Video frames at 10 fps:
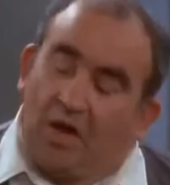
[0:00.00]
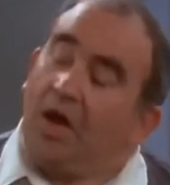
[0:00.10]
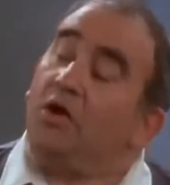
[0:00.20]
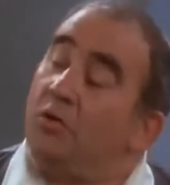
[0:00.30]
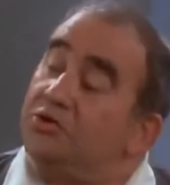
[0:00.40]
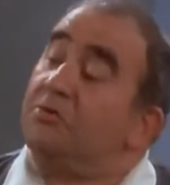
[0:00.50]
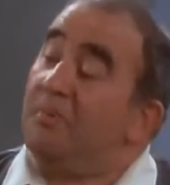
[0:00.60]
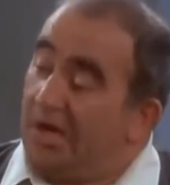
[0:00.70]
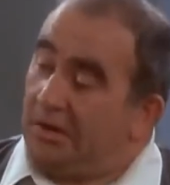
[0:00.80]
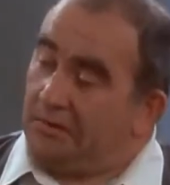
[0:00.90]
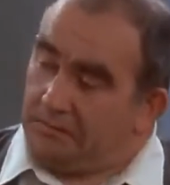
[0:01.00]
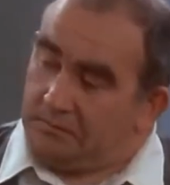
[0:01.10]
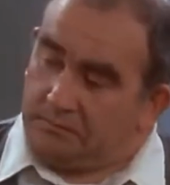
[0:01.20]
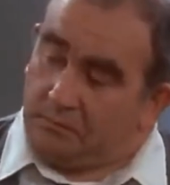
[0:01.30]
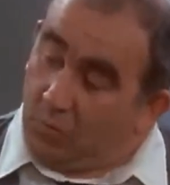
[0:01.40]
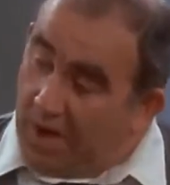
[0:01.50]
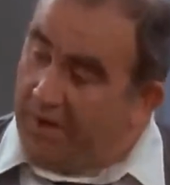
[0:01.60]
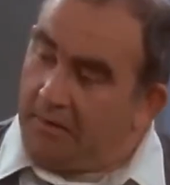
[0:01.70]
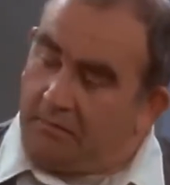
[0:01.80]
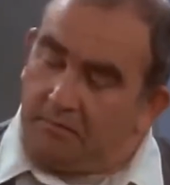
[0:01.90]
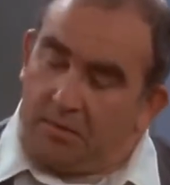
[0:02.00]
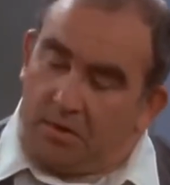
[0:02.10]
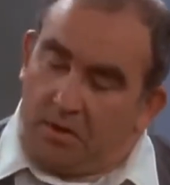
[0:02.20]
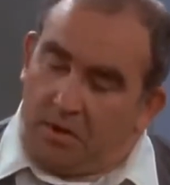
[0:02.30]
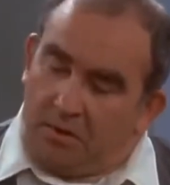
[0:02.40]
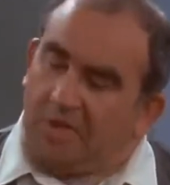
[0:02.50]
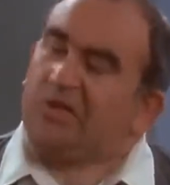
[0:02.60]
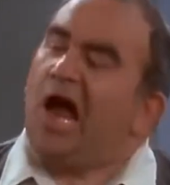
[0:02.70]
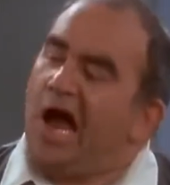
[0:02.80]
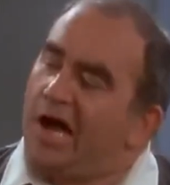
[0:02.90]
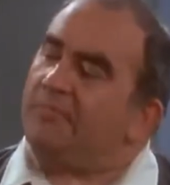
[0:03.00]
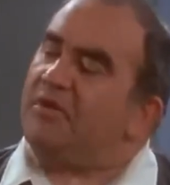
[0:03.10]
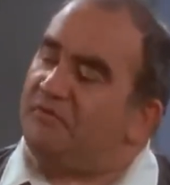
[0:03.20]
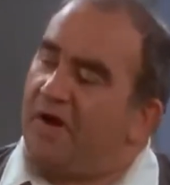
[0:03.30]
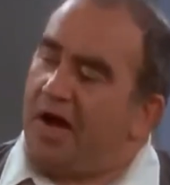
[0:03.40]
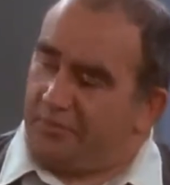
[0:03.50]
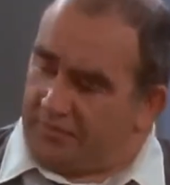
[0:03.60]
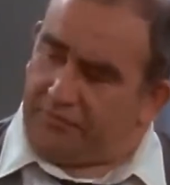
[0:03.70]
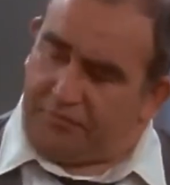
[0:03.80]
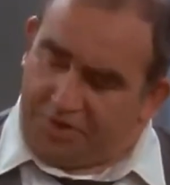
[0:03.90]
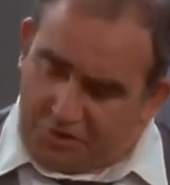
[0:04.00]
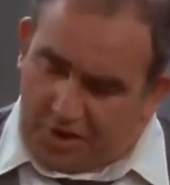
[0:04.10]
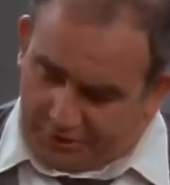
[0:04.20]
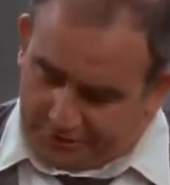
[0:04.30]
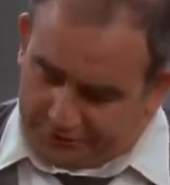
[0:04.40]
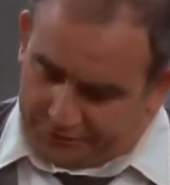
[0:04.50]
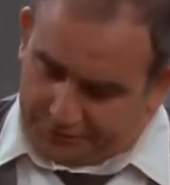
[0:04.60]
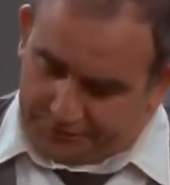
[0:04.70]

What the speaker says: know what you mean. What? Because I am the father of three daughters.